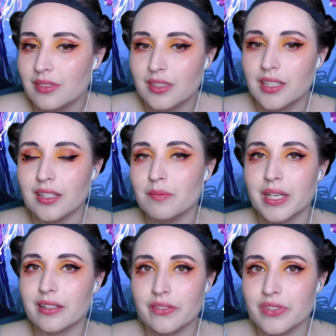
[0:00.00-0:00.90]
it didn't make
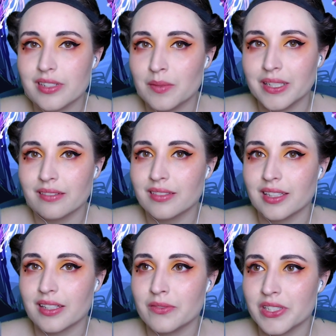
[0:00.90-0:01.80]
a difference to me.
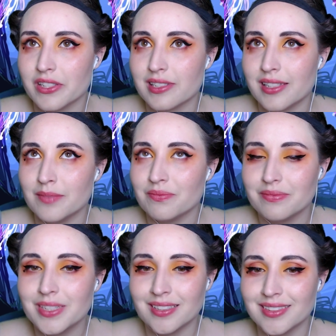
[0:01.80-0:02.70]
Like, it was all the same.
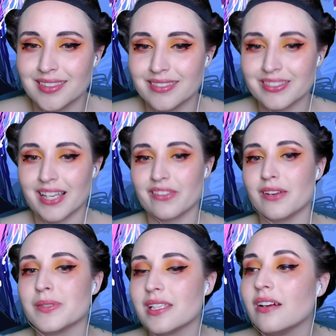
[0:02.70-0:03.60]
It was either I
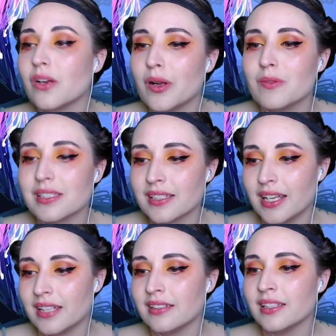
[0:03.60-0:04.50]
was there or I wasn't.
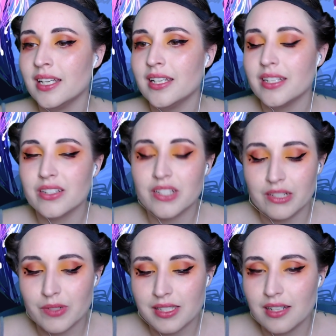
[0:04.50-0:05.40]
And she
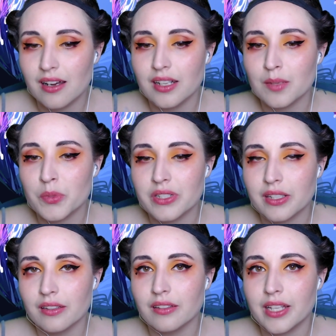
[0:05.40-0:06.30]
was not a
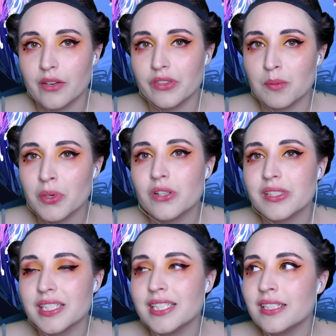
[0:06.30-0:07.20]
particularly healthy
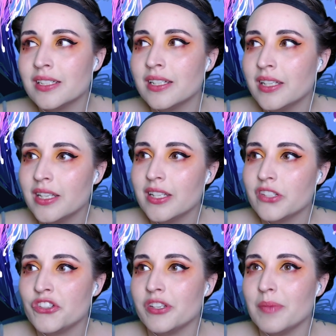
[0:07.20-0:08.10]
person.
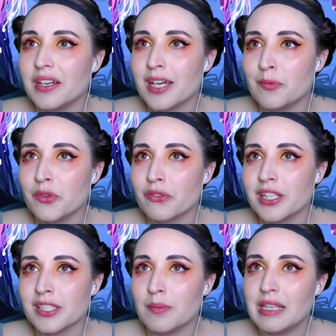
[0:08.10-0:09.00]
She had made a couple
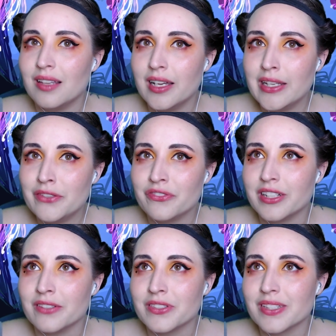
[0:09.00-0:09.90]
threats on my life, and
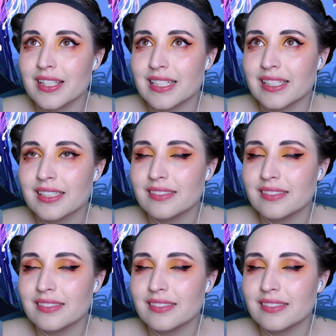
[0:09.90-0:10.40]
it was like,